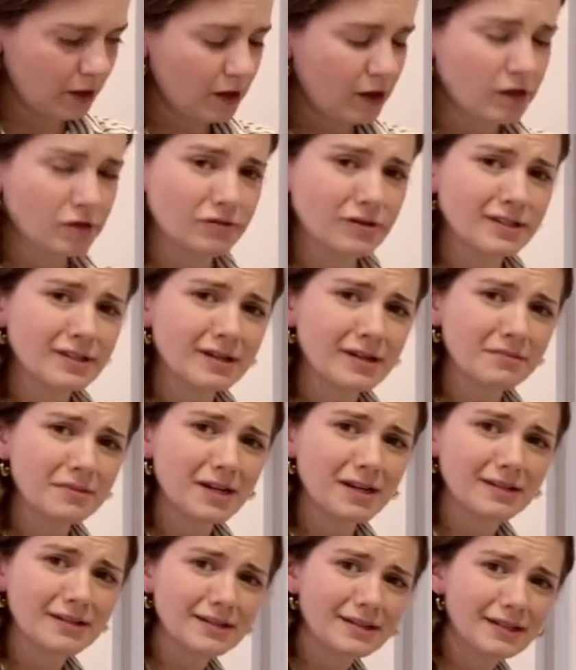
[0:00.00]
the reason I'm
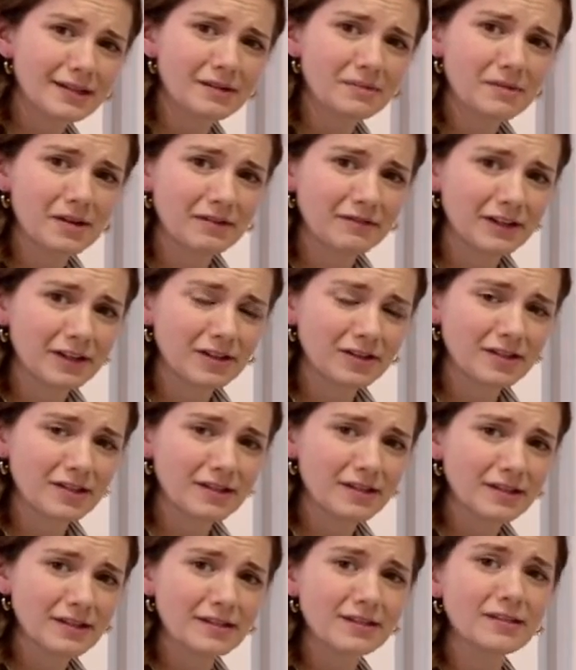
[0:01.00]
not sticking my fingers in
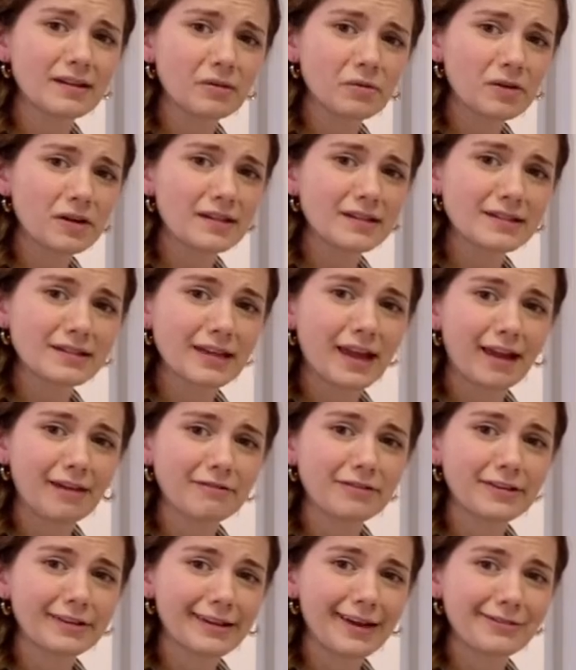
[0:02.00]
this is I want to
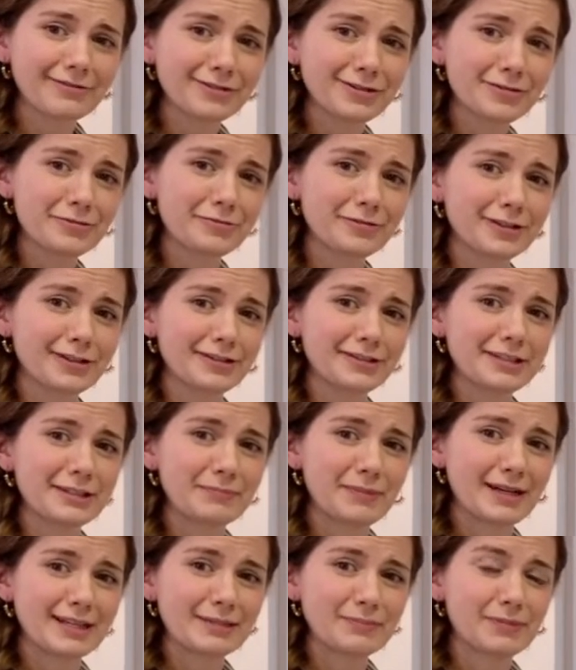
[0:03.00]
save the leftover
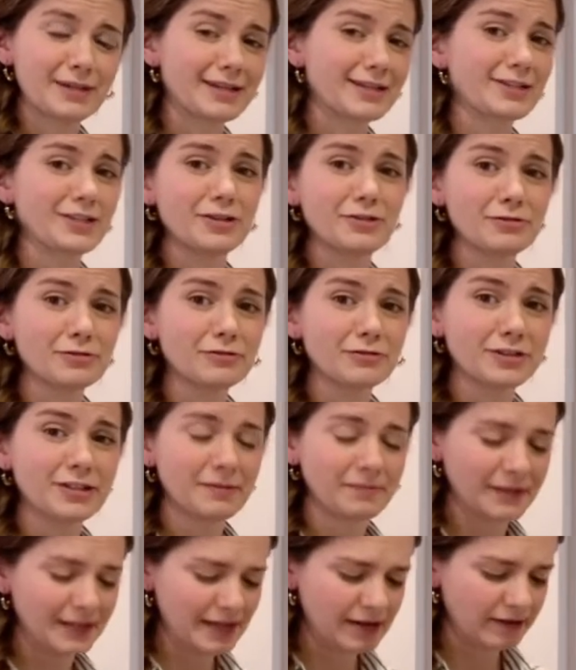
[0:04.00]
spice blend to use for
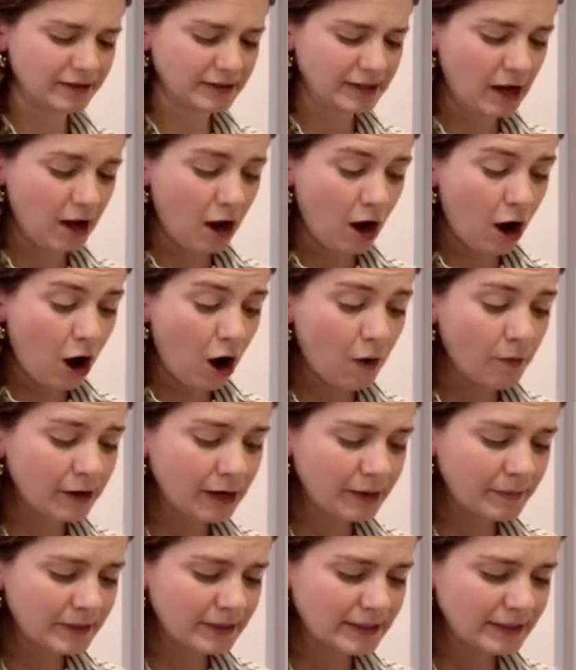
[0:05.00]
something else. Oh, and
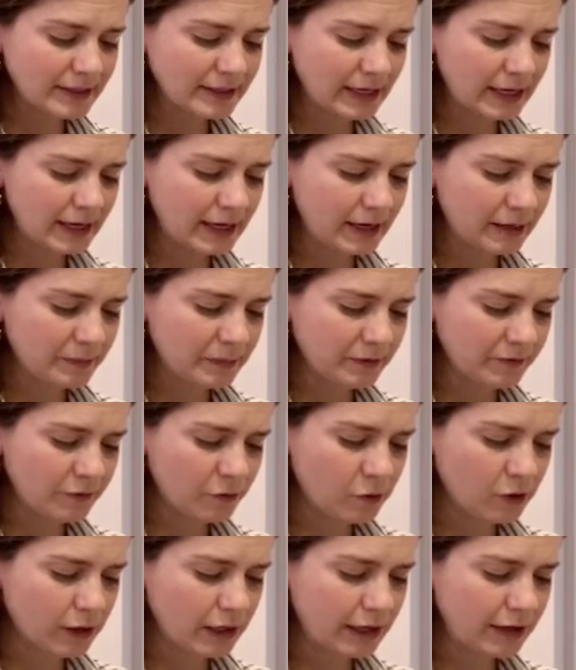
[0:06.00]
I meant to say
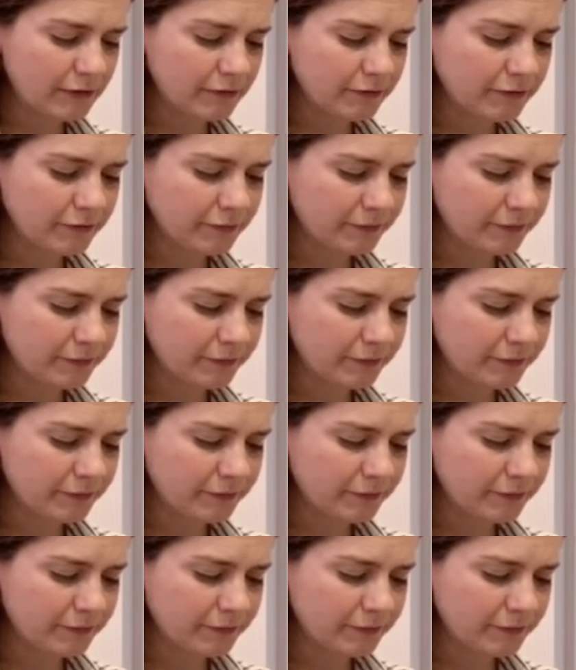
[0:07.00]
before, if